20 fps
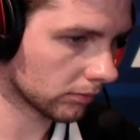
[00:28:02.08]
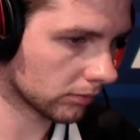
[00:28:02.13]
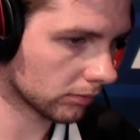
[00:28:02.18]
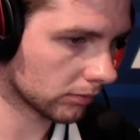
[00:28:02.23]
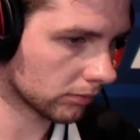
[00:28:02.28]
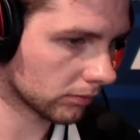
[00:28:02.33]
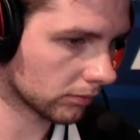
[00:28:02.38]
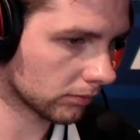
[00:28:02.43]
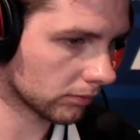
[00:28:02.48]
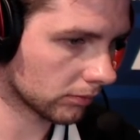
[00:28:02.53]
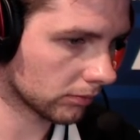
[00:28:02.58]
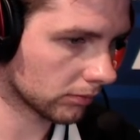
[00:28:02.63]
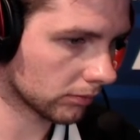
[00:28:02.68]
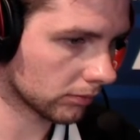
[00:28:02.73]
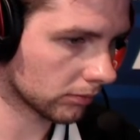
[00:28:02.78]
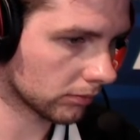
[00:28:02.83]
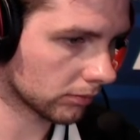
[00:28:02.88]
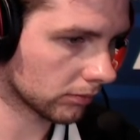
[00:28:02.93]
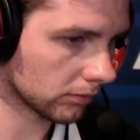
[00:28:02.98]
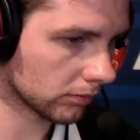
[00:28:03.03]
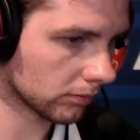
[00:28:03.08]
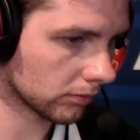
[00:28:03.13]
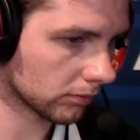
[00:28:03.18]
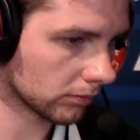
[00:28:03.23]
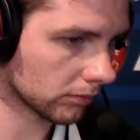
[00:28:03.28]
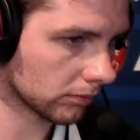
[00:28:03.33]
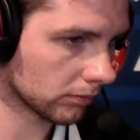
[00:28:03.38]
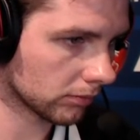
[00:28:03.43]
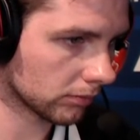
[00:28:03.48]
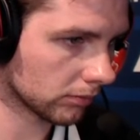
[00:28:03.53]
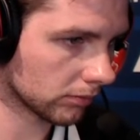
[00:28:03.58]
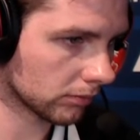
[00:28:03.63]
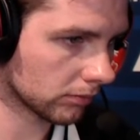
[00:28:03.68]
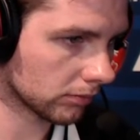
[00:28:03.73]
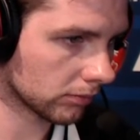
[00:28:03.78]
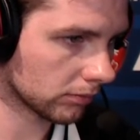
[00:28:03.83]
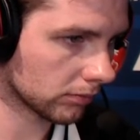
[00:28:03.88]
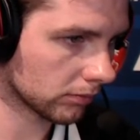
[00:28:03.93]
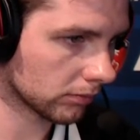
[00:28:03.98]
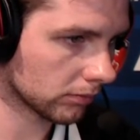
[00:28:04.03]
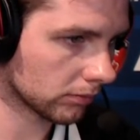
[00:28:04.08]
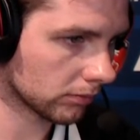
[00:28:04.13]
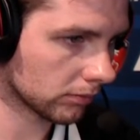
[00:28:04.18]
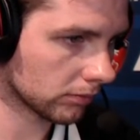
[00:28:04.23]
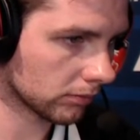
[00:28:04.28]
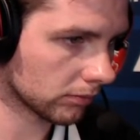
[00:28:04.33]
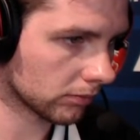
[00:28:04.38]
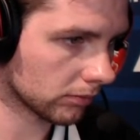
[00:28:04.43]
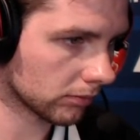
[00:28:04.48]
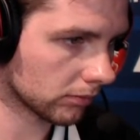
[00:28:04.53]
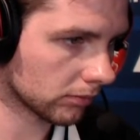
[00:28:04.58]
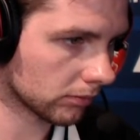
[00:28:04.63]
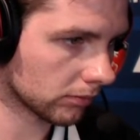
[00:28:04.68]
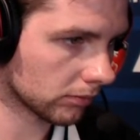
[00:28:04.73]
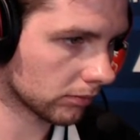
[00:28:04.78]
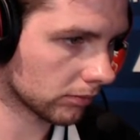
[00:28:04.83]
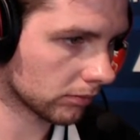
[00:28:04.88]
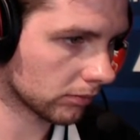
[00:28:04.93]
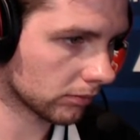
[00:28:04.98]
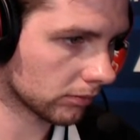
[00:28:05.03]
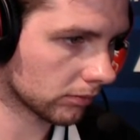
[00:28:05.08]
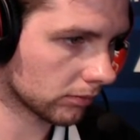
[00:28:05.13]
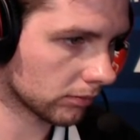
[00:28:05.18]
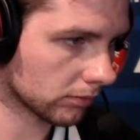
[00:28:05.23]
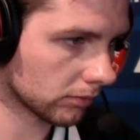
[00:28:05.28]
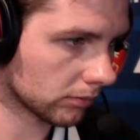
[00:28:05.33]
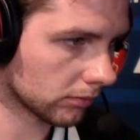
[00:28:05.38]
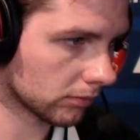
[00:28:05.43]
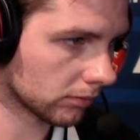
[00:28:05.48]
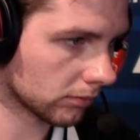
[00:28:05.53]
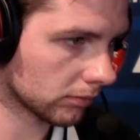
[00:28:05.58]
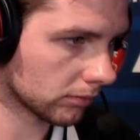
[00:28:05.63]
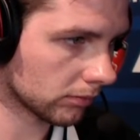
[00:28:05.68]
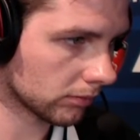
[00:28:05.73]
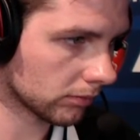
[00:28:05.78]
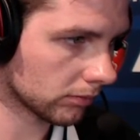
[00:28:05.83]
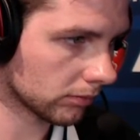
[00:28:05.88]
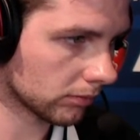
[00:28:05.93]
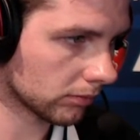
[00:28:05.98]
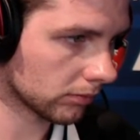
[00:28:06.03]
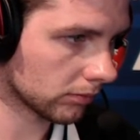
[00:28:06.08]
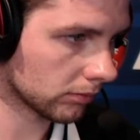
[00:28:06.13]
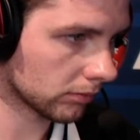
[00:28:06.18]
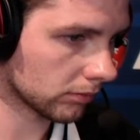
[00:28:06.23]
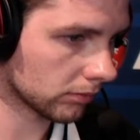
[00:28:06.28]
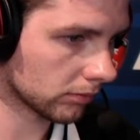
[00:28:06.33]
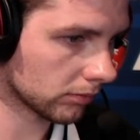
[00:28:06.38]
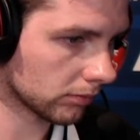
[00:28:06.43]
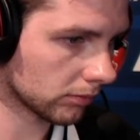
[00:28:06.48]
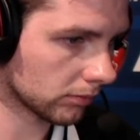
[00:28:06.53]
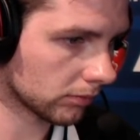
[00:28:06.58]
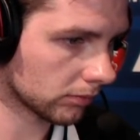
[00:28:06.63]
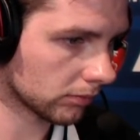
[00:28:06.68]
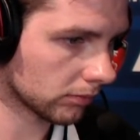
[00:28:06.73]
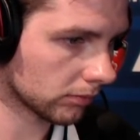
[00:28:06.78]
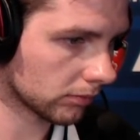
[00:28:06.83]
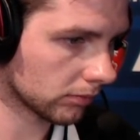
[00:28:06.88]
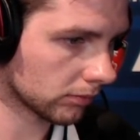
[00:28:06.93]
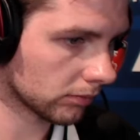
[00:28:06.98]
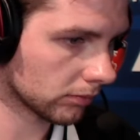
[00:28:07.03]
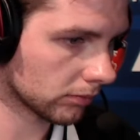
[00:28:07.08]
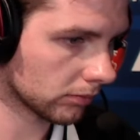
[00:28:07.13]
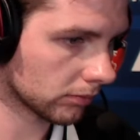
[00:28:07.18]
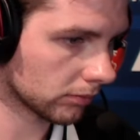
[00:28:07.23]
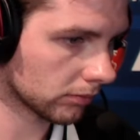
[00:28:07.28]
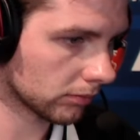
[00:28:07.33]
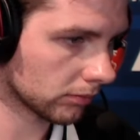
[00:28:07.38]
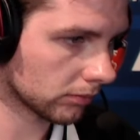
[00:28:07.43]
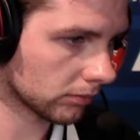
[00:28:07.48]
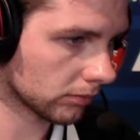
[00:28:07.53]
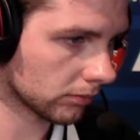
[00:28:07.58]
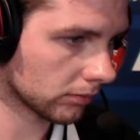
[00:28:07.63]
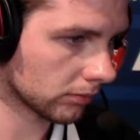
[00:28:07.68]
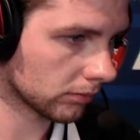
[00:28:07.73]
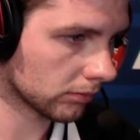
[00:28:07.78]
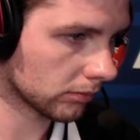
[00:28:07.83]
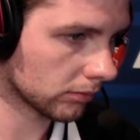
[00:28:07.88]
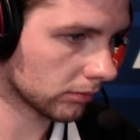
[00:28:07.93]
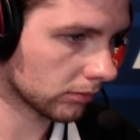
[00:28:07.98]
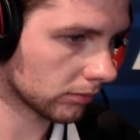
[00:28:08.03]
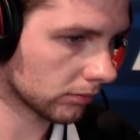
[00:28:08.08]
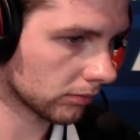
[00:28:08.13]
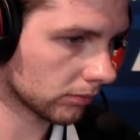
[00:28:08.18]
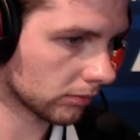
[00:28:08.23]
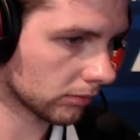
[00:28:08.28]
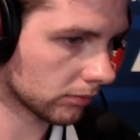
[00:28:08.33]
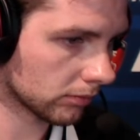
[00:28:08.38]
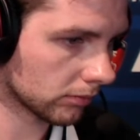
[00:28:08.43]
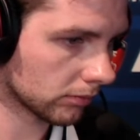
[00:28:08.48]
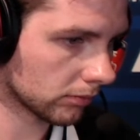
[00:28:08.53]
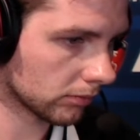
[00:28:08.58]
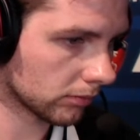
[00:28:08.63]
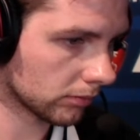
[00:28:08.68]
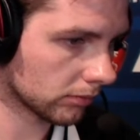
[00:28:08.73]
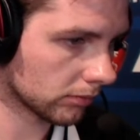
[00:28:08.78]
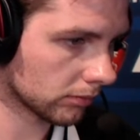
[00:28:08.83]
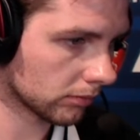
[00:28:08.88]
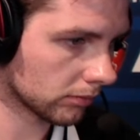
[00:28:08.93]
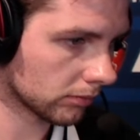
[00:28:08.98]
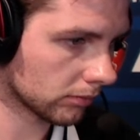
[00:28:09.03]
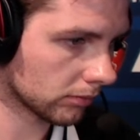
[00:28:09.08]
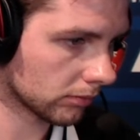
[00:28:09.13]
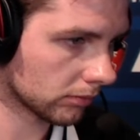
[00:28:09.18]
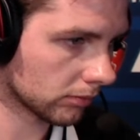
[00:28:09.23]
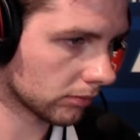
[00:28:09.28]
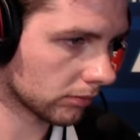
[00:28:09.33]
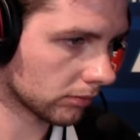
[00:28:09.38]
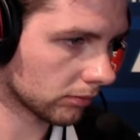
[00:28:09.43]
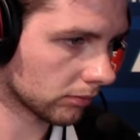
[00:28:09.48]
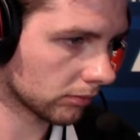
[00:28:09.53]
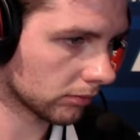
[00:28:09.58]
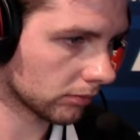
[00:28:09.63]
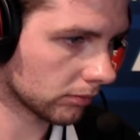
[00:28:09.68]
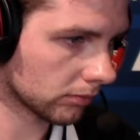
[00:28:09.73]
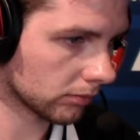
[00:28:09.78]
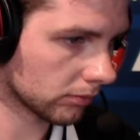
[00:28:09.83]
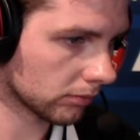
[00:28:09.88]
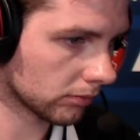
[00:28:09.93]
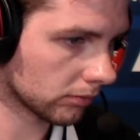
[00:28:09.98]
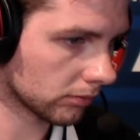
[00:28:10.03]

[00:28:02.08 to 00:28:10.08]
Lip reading: (silent)